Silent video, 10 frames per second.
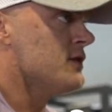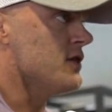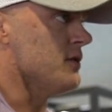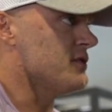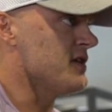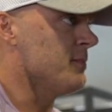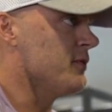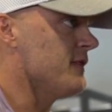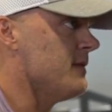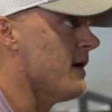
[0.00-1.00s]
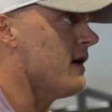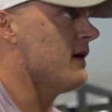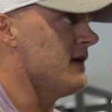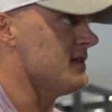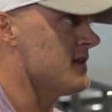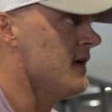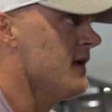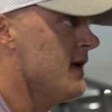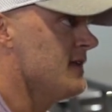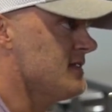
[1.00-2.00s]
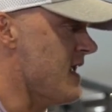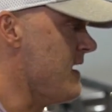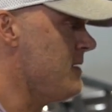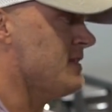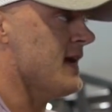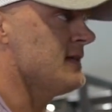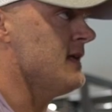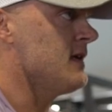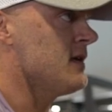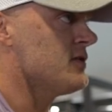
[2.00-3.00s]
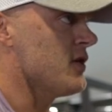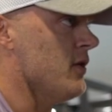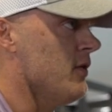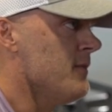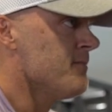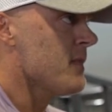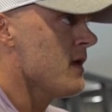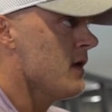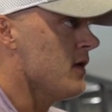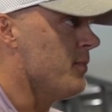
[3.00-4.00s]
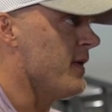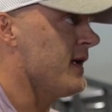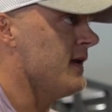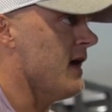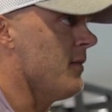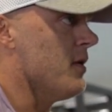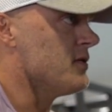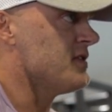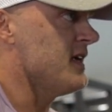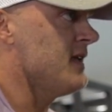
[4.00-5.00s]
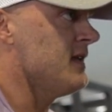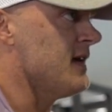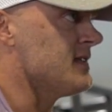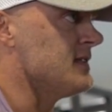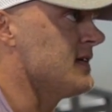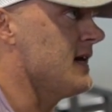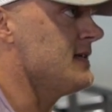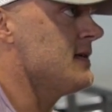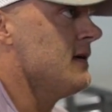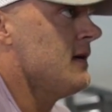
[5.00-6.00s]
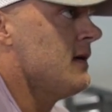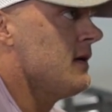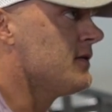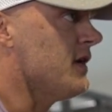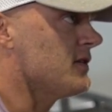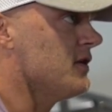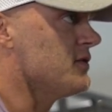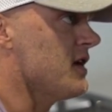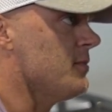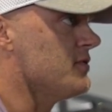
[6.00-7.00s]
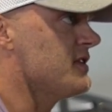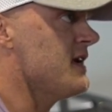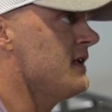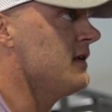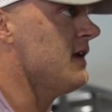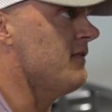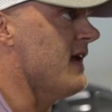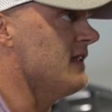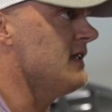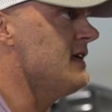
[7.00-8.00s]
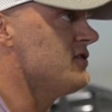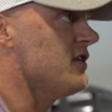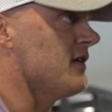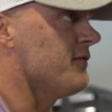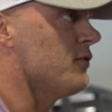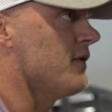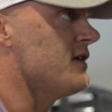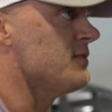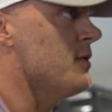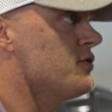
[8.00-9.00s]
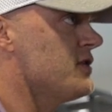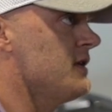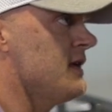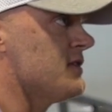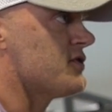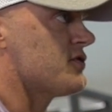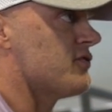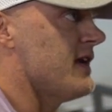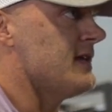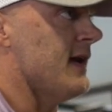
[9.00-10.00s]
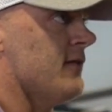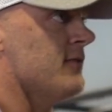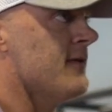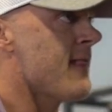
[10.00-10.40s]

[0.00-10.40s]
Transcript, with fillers: So simple V-bar is same technique. So you bring in elbows in nice and tight, tuck those elbows in, you have that lean so you get full range of motion and straight down.